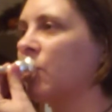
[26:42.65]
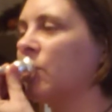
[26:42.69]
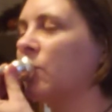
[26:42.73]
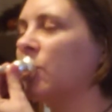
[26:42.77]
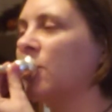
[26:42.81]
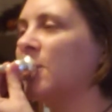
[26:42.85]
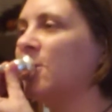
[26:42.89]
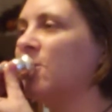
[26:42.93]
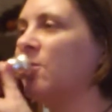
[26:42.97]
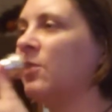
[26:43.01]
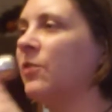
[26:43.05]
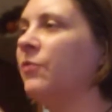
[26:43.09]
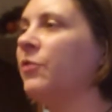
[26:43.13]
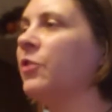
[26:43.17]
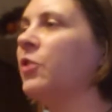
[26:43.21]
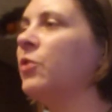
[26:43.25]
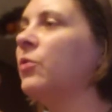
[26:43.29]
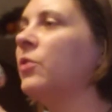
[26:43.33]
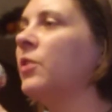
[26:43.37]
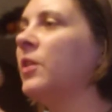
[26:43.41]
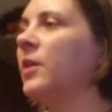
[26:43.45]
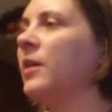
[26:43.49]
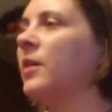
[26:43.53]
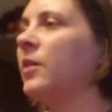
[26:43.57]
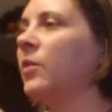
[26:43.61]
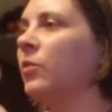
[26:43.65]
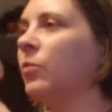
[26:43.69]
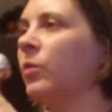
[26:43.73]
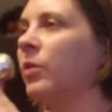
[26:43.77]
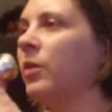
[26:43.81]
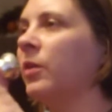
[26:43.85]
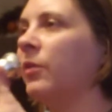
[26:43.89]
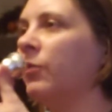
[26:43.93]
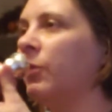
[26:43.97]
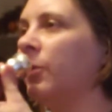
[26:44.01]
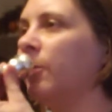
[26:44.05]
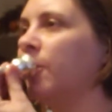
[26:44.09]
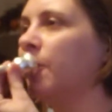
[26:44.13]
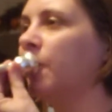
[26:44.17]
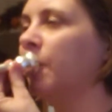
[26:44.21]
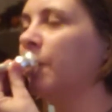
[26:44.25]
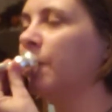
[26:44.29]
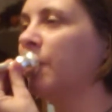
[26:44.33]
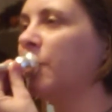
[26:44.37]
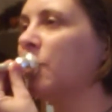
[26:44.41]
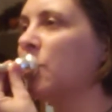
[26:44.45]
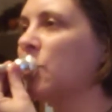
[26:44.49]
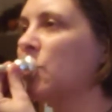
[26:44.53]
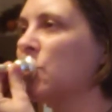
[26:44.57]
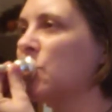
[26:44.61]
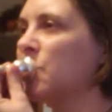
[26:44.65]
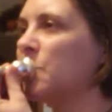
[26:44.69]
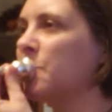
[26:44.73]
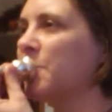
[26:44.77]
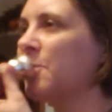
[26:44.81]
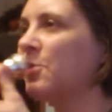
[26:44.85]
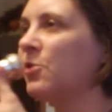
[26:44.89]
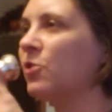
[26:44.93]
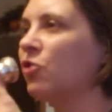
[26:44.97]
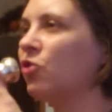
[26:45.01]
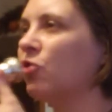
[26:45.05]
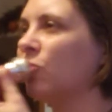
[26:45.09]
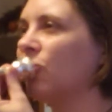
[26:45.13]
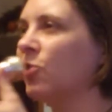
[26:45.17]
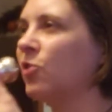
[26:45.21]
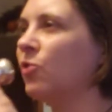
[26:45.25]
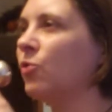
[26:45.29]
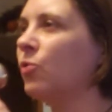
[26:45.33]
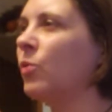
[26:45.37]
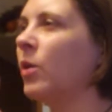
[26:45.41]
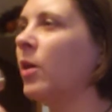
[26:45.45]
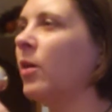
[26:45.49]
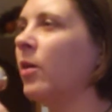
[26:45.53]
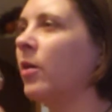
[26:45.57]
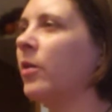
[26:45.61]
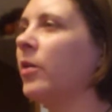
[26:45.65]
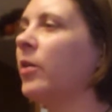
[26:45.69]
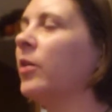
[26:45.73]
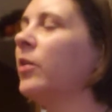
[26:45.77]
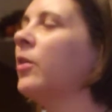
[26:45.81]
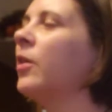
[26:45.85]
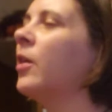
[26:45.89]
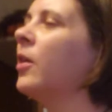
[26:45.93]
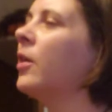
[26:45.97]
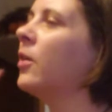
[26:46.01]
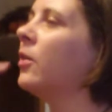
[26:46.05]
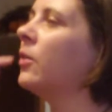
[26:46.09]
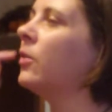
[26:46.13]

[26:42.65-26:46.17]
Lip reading: There's a few things where if you push too hard,